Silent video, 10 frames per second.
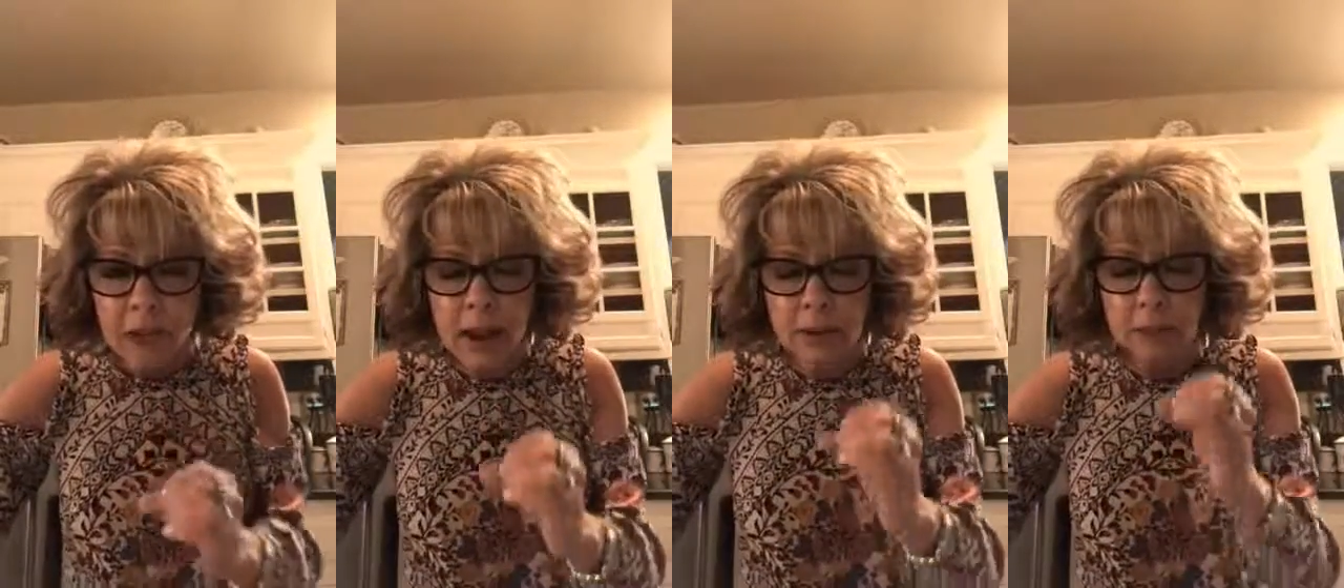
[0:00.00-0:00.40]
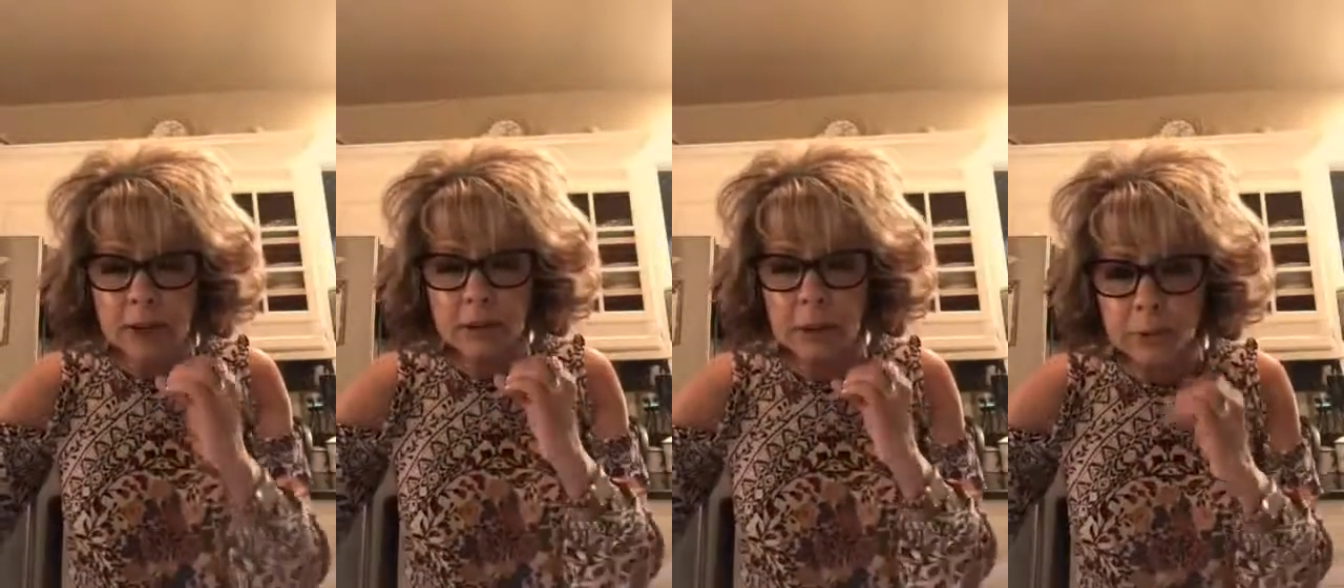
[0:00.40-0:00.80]
They
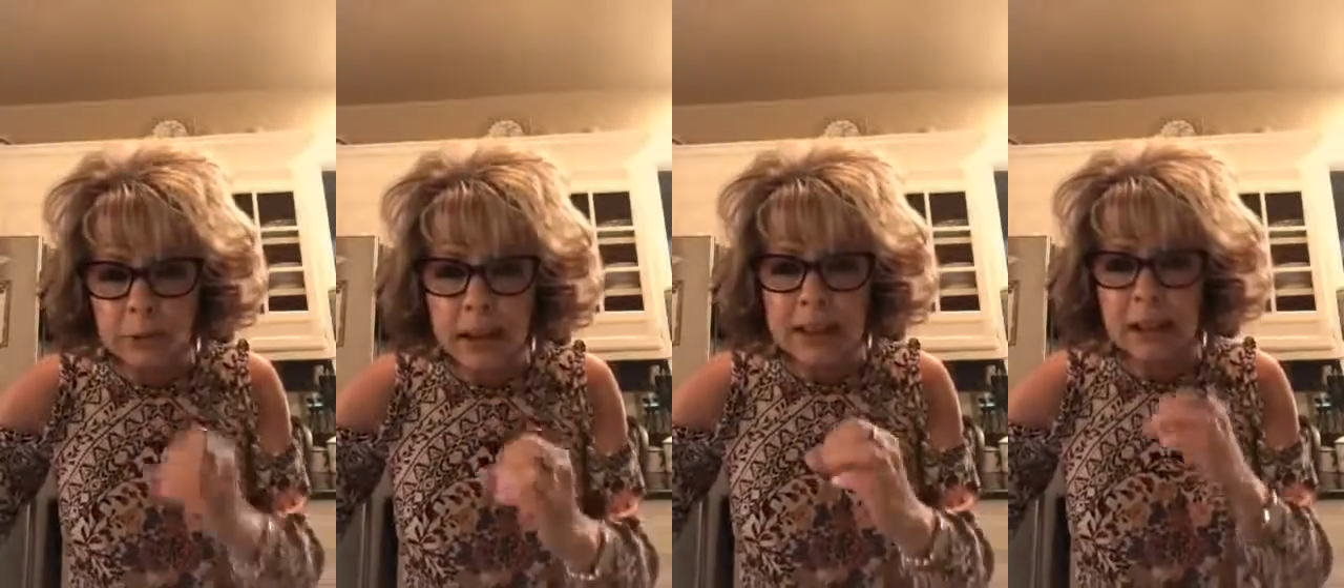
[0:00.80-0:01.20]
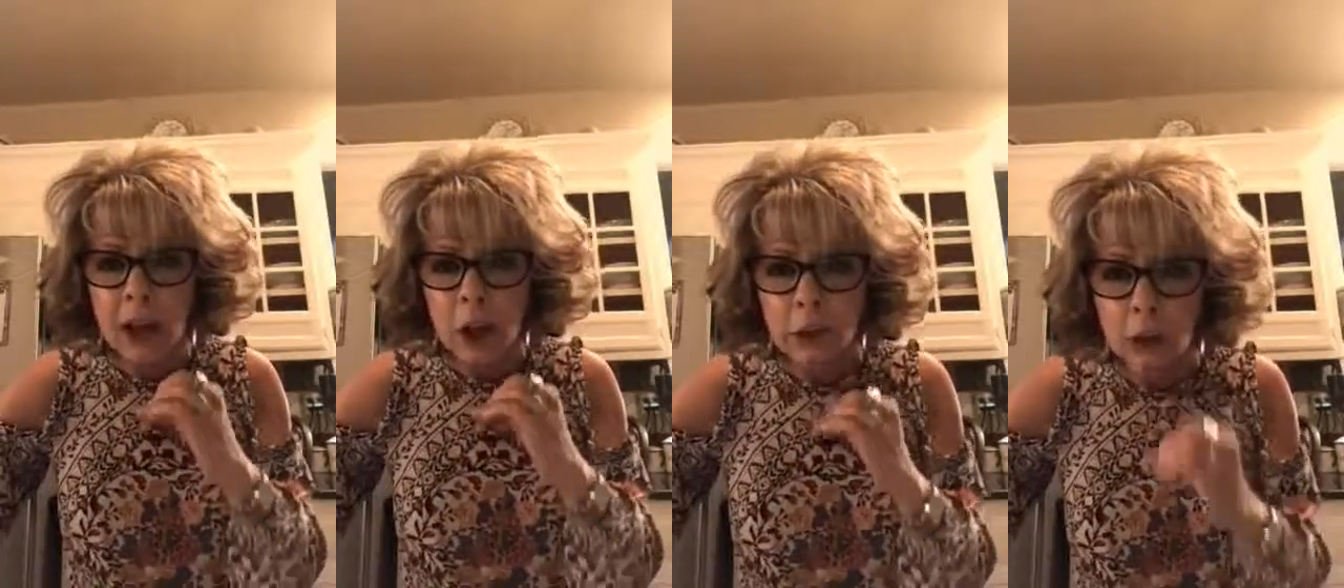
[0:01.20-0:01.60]
feel defeated,
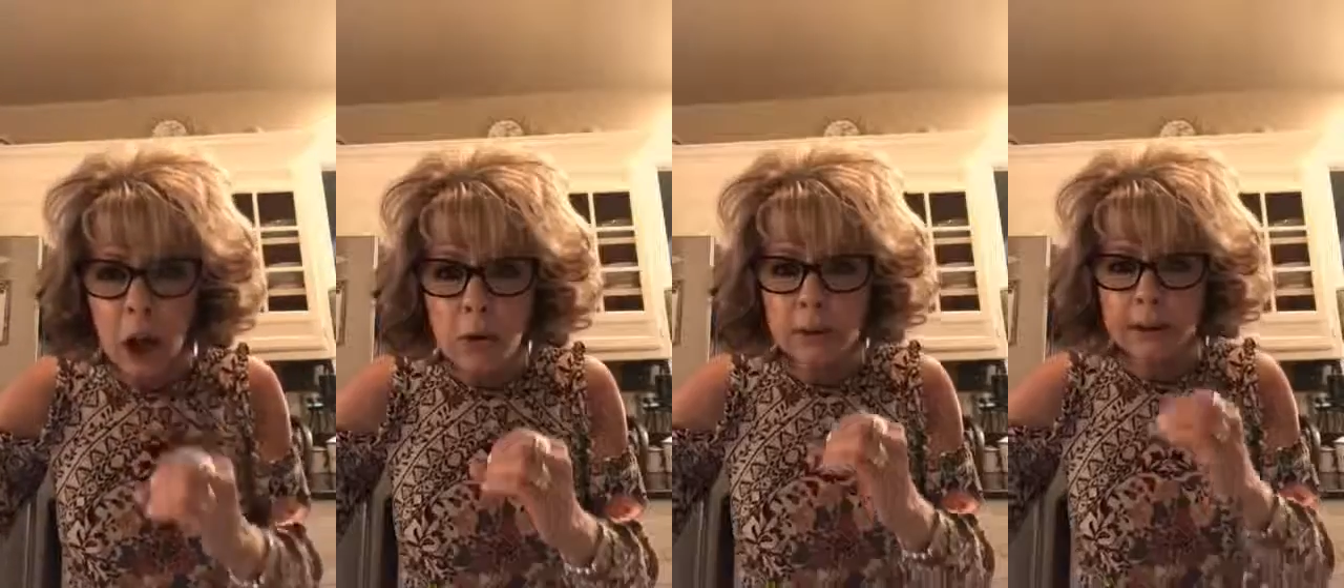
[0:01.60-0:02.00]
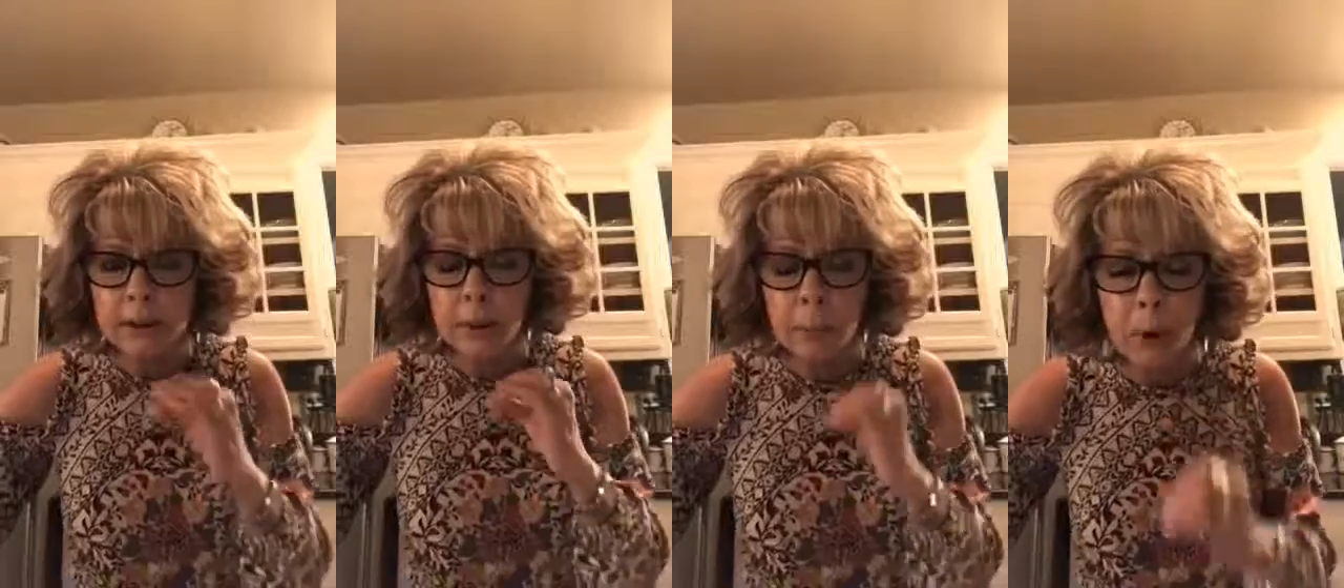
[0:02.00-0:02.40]
lonely,
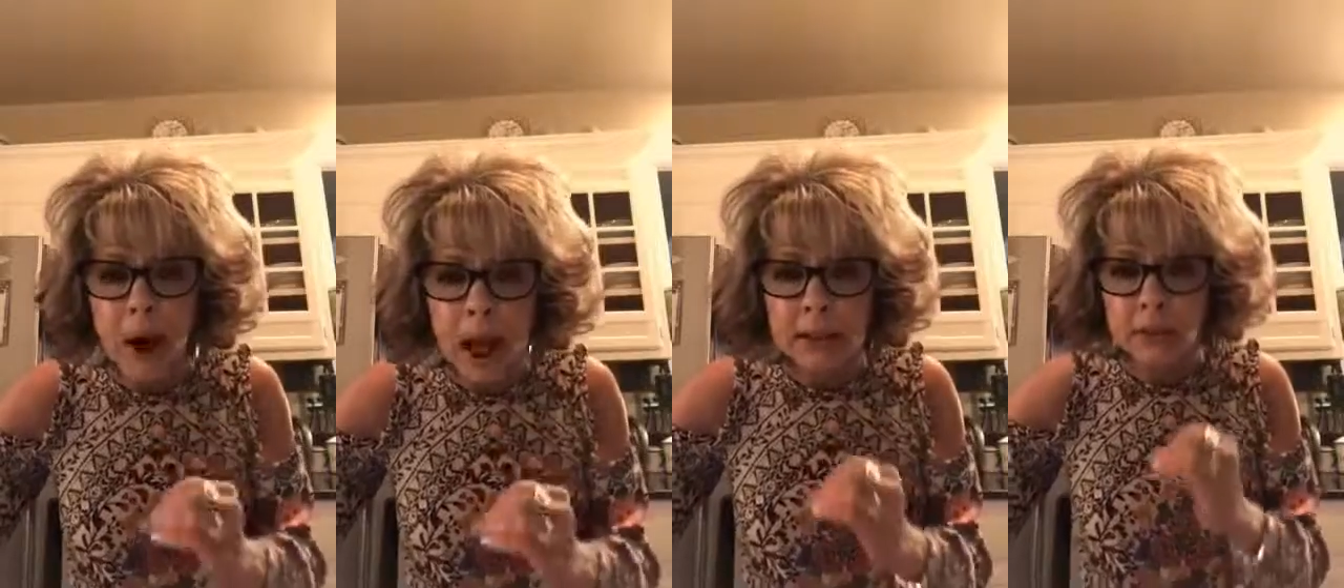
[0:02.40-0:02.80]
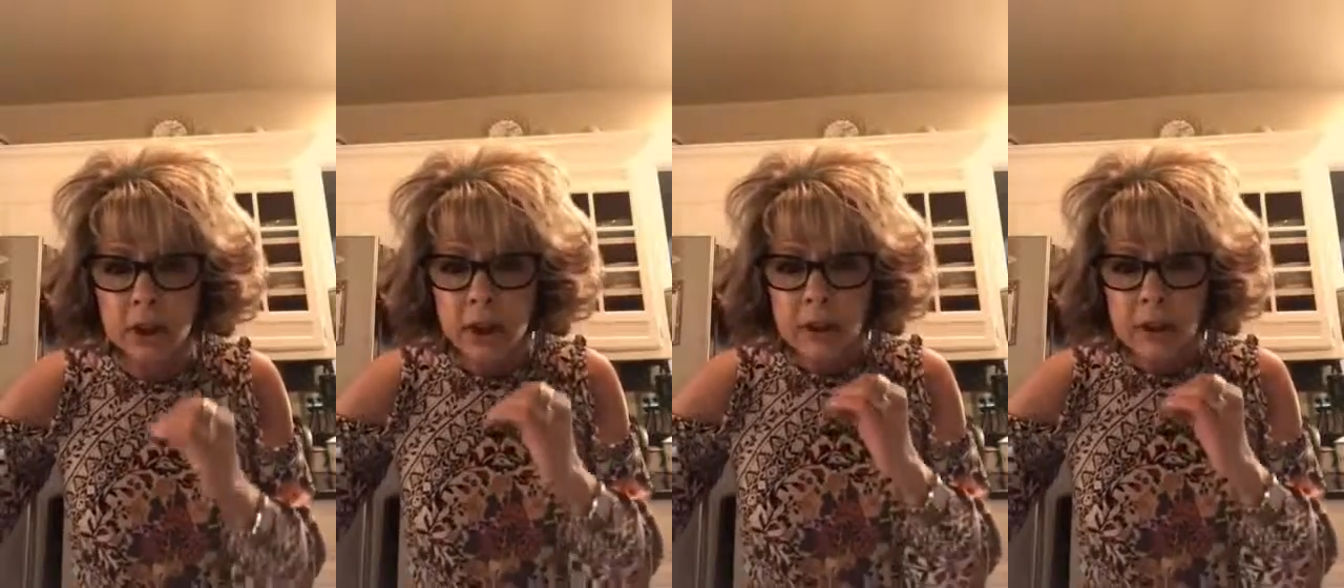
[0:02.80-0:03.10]
depressed,